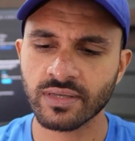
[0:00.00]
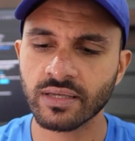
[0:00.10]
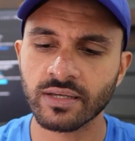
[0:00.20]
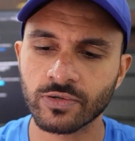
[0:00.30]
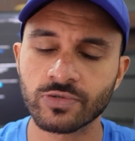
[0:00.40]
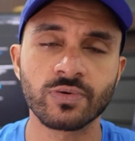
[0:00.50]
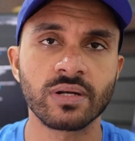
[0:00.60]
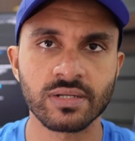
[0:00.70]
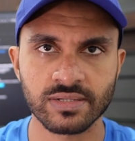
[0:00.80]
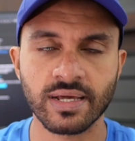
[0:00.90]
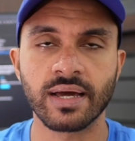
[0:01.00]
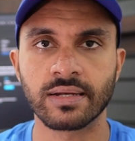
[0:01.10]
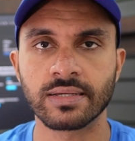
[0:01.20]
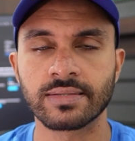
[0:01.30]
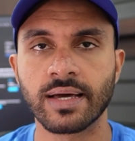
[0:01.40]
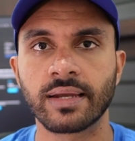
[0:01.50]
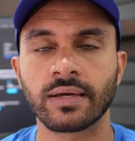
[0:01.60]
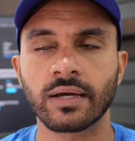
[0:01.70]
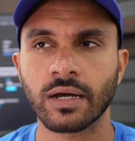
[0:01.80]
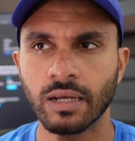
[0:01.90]
thing that you should understand is
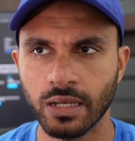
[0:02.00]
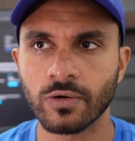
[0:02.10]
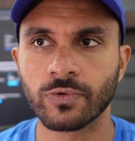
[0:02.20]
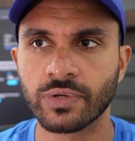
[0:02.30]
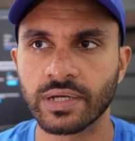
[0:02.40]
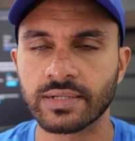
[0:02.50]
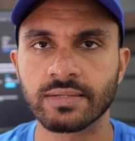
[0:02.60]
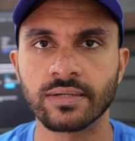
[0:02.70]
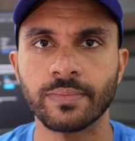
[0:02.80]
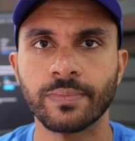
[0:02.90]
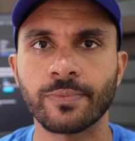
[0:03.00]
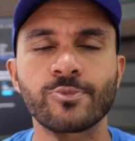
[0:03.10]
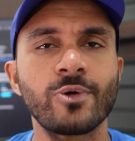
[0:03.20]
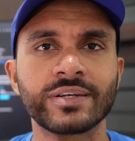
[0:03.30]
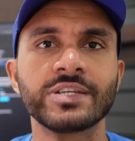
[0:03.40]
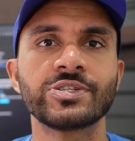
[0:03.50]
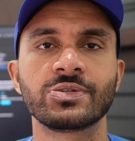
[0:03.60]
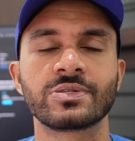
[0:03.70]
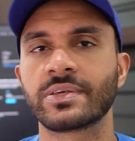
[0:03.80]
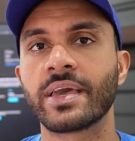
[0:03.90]
that cloud, it's a practitioner's